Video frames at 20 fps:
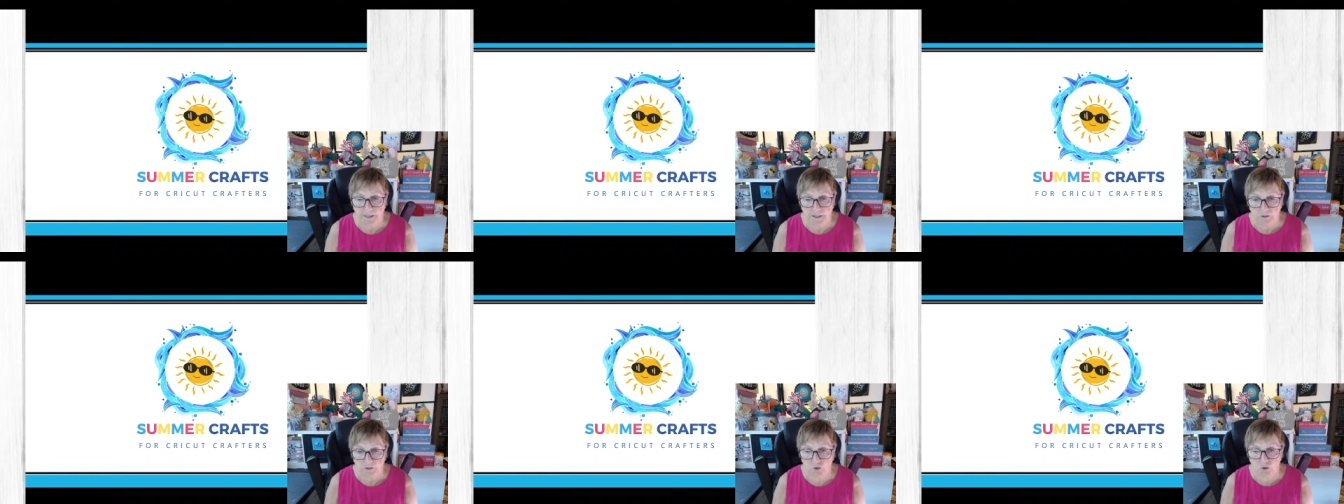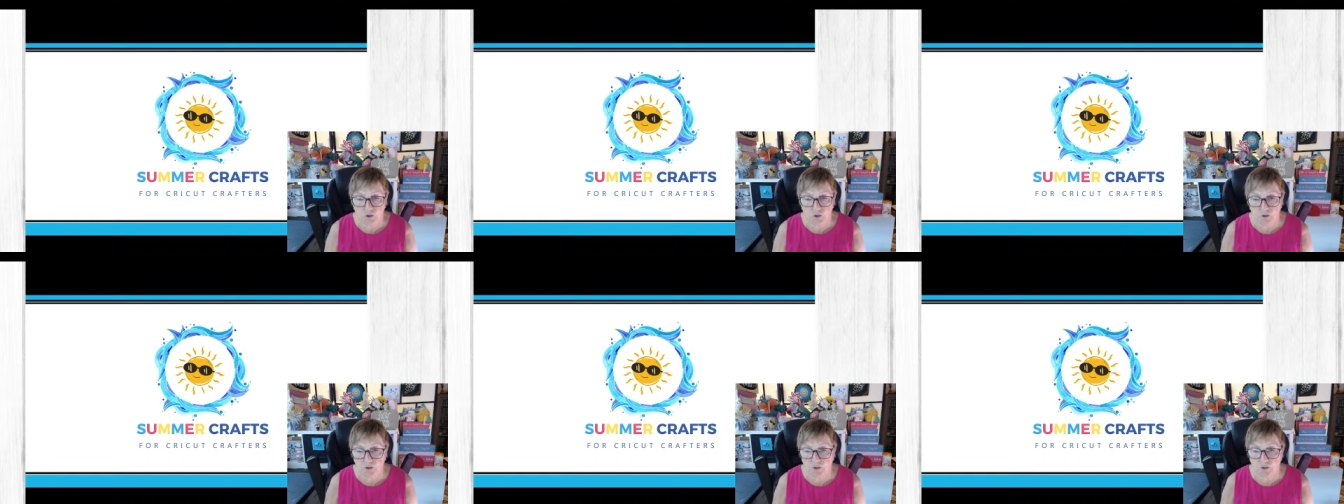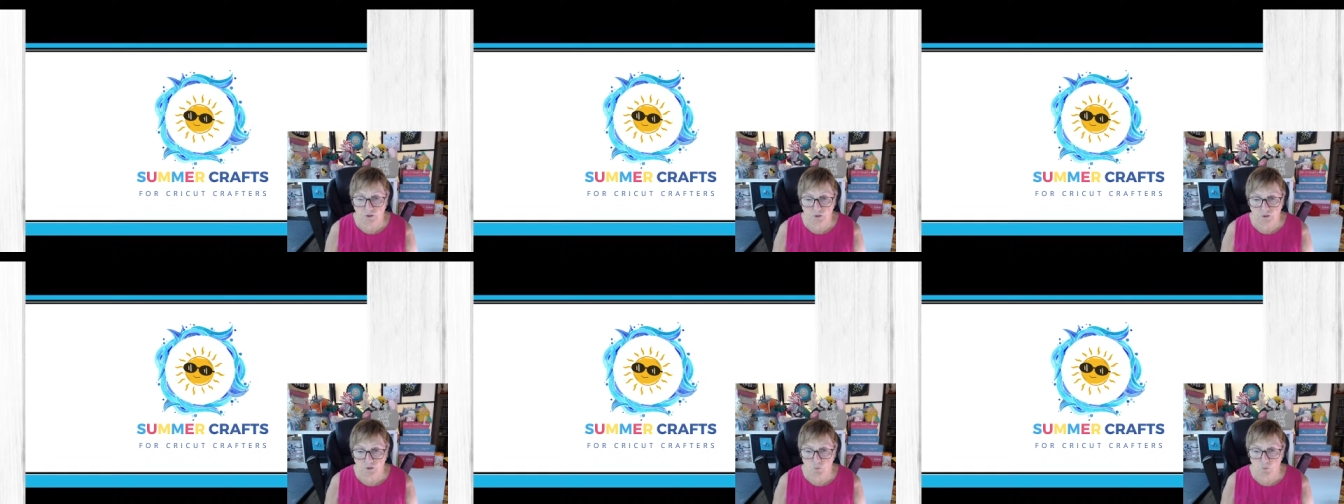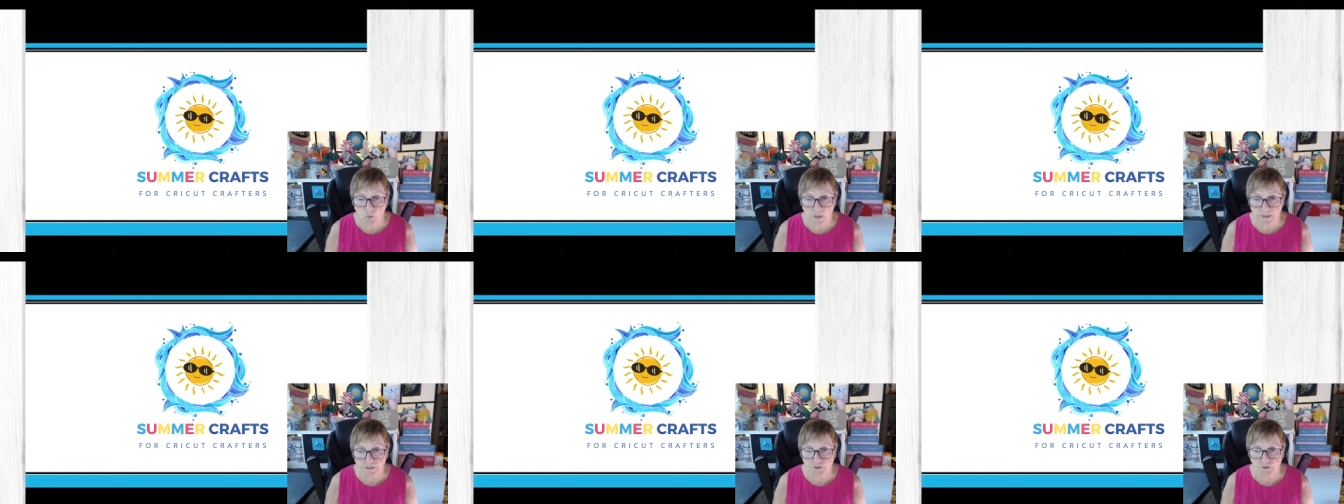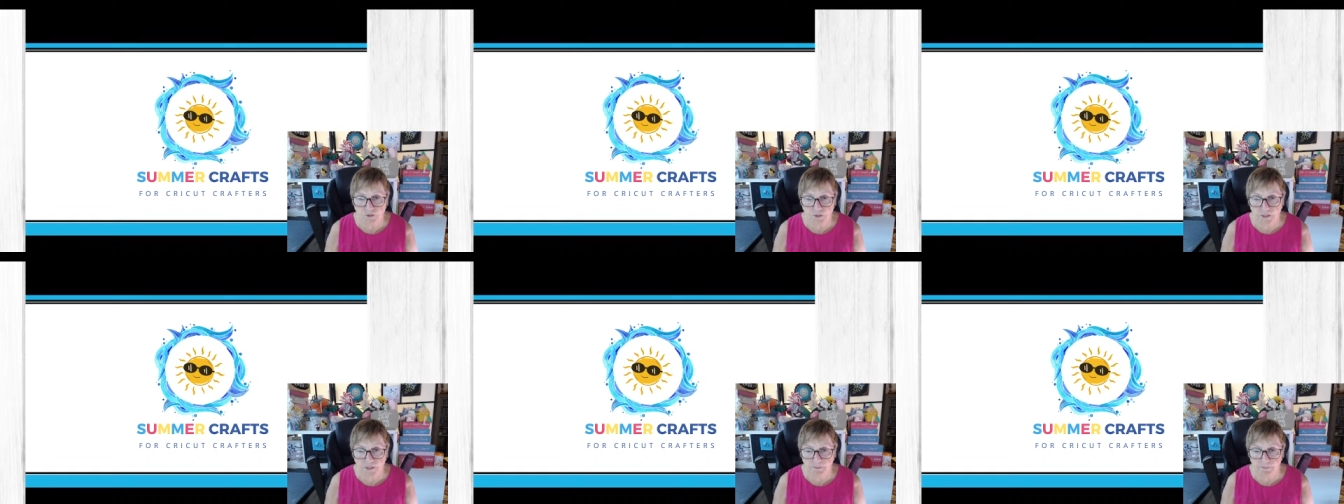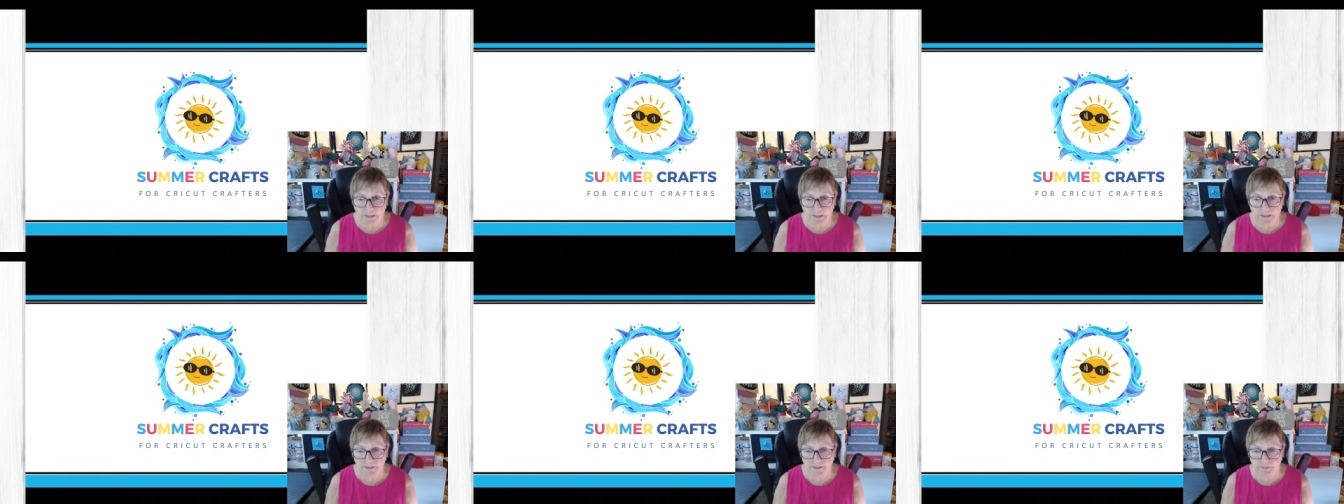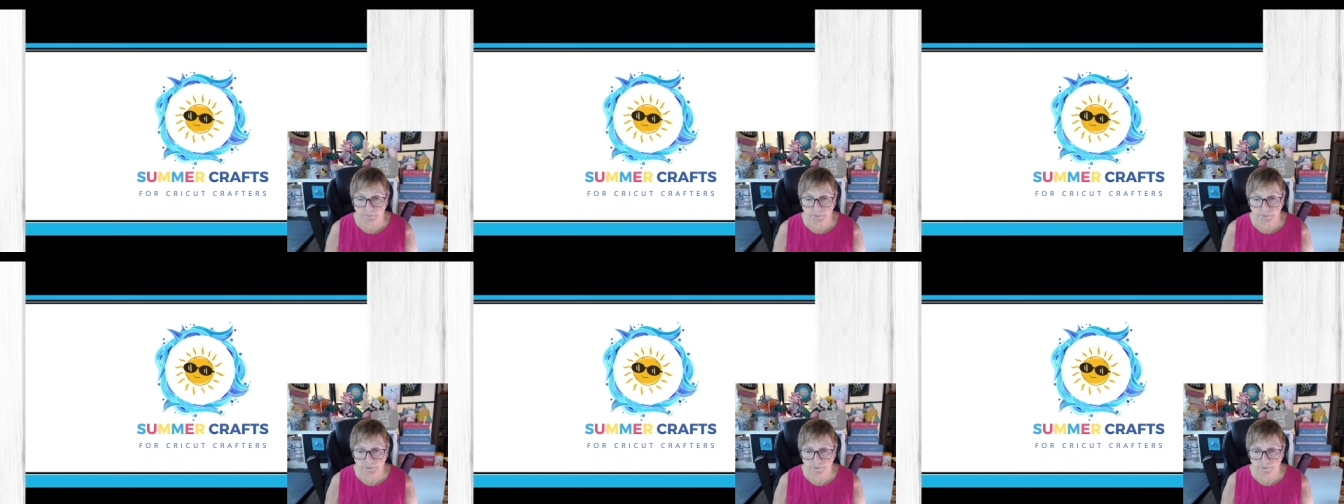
Look at all the ones coming up.